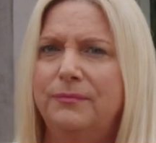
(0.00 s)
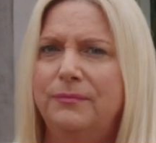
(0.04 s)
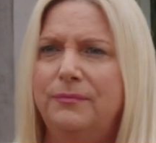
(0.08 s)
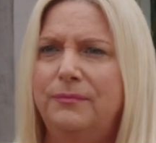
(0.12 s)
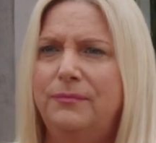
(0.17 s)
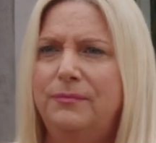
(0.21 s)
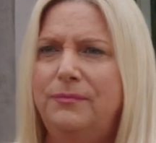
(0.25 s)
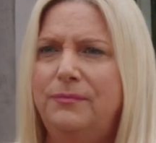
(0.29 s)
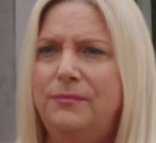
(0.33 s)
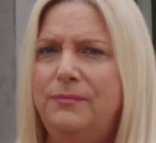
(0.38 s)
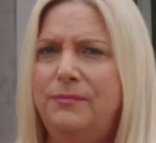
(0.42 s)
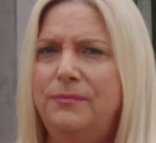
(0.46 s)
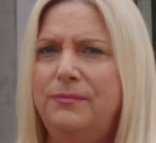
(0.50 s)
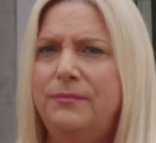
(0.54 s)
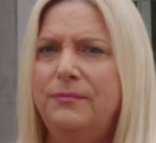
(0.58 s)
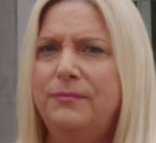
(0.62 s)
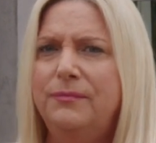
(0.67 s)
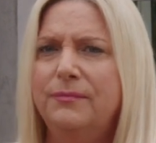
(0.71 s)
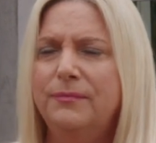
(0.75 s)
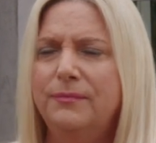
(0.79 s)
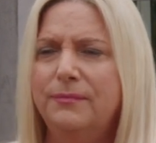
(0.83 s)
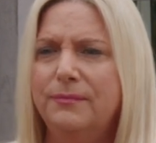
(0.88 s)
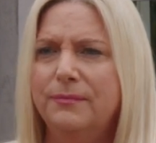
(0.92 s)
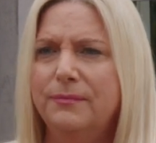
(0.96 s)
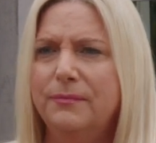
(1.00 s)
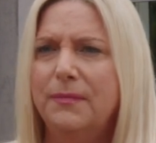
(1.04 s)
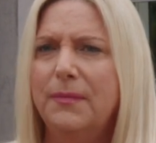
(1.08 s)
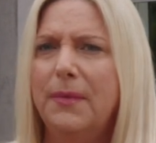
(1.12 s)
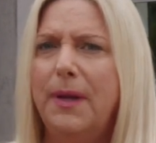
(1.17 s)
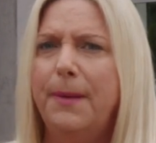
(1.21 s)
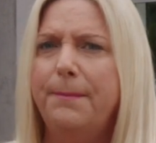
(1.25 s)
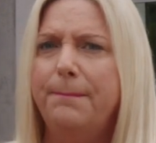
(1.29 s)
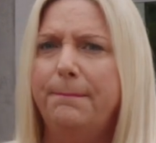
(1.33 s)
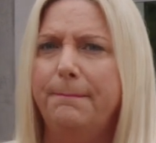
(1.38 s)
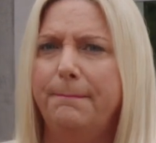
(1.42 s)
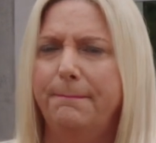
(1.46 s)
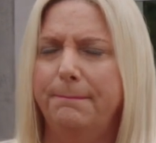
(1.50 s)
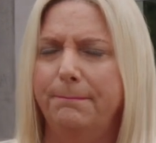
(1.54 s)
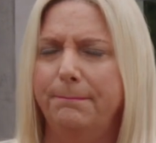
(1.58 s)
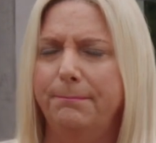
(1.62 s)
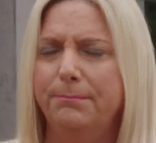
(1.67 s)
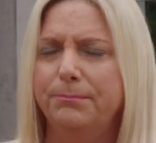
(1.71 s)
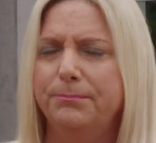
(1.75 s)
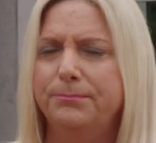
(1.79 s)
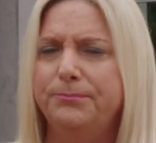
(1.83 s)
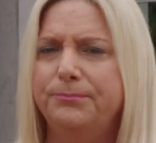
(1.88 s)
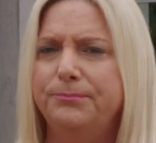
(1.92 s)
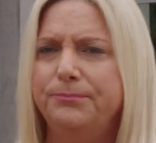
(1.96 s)

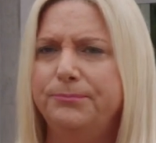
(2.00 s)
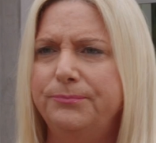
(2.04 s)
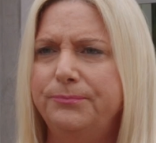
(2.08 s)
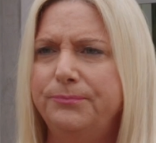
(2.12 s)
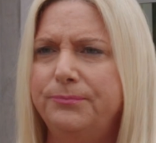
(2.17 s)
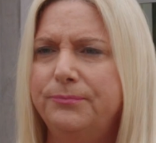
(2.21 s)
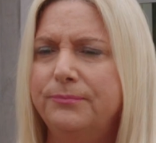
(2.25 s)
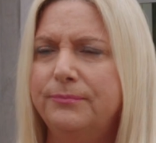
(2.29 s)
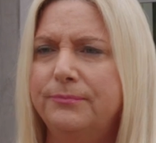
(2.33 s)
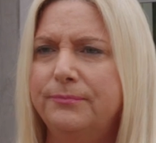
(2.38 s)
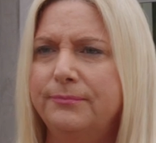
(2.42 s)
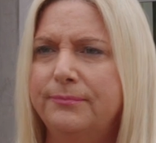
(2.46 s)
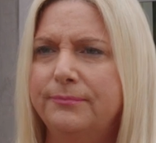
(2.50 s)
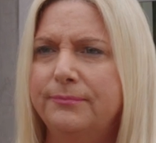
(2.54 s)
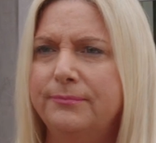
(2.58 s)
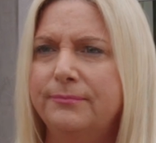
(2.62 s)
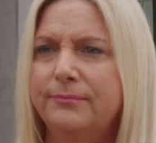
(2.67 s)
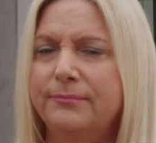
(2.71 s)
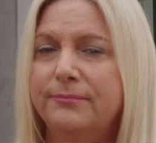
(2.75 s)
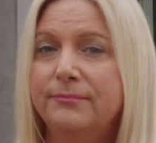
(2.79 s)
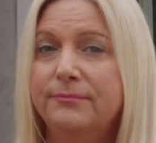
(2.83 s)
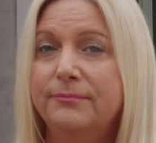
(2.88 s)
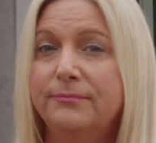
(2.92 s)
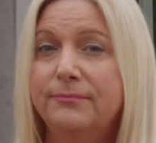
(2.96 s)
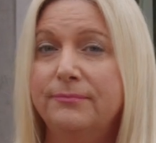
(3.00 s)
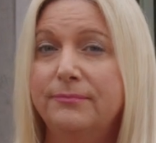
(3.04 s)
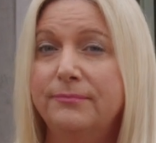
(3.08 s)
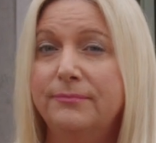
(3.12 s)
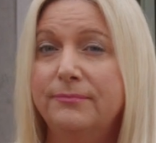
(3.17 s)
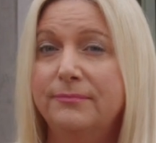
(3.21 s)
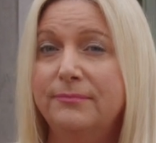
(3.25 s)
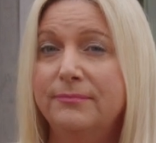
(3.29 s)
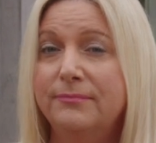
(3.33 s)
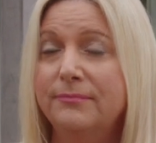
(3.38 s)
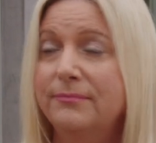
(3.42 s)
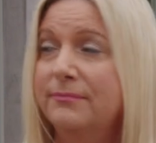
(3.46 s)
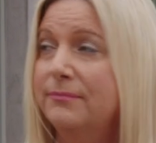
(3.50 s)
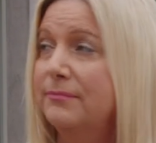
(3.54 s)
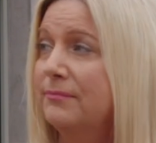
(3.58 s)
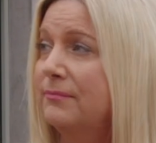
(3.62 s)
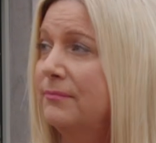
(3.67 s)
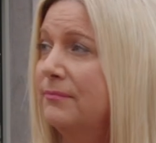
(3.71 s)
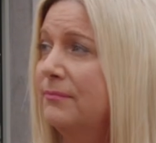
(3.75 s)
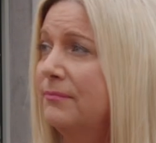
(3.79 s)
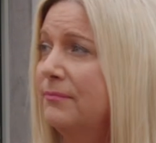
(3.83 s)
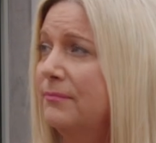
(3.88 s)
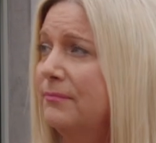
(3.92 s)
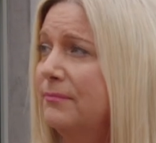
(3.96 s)

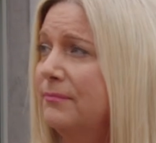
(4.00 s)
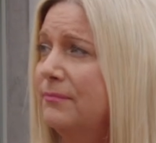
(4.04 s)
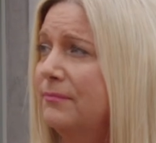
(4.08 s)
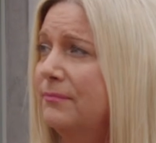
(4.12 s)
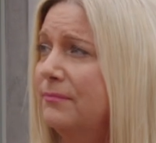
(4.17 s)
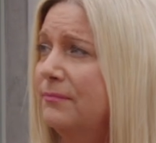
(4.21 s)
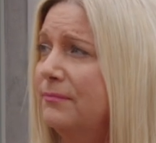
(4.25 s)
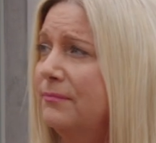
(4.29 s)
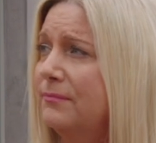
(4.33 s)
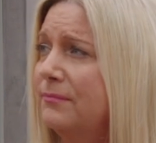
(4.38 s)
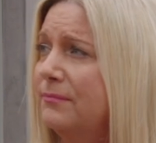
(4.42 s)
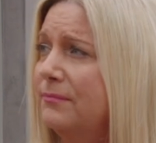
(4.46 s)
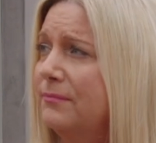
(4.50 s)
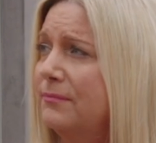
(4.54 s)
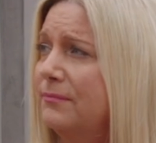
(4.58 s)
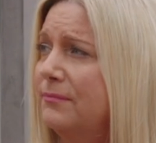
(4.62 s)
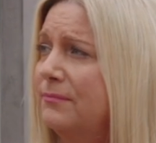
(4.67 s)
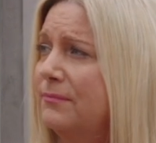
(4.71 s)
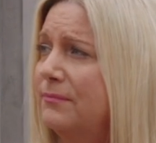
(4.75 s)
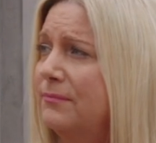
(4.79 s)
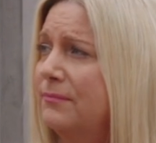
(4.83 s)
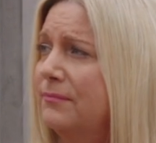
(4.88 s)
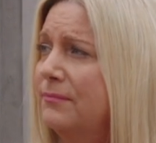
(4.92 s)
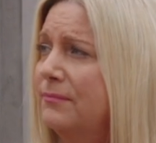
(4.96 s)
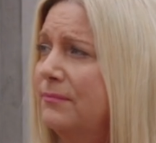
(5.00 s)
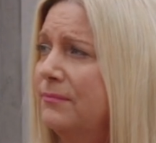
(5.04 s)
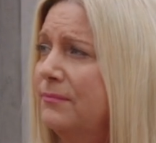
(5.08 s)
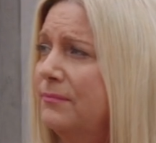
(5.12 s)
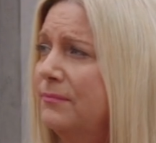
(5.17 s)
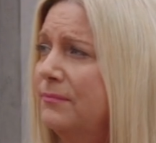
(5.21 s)
The person shown says nothing.